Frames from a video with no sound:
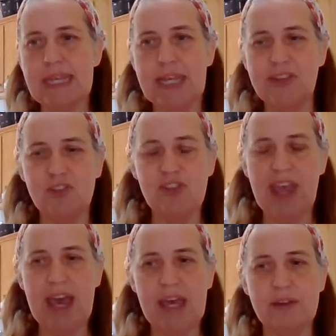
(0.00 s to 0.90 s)
and
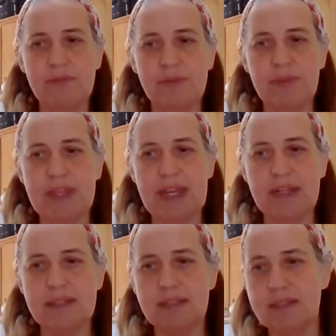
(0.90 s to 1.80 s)
chat for the
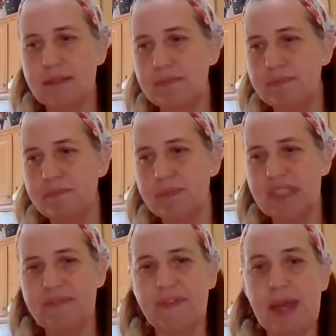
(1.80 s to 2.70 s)
next
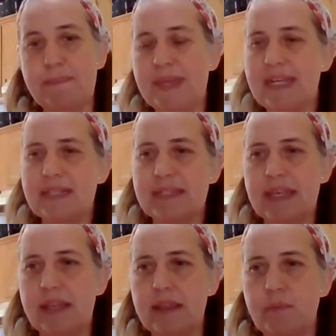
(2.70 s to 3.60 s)
5 minutes,
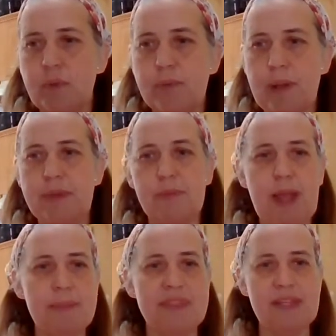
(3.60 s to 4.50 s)
and then we'll probably
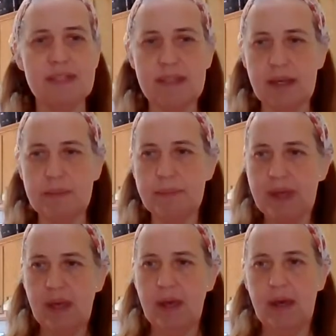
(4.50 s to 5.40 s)
wrap things up
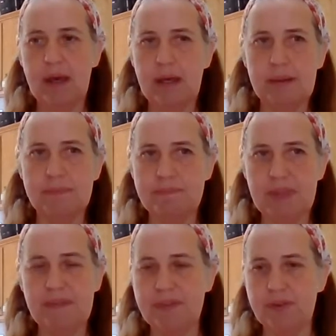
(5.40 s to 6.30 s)

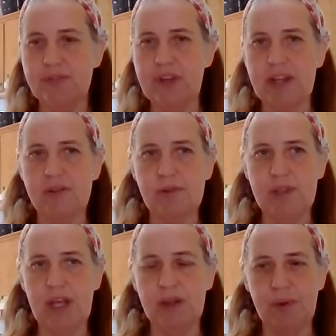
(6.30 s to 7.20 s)
if there's not a whole
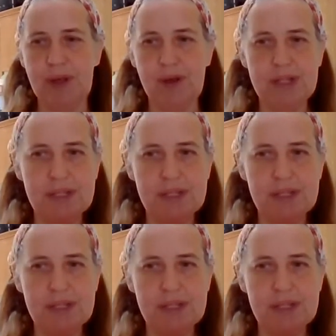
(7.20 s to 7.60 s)
lot going on.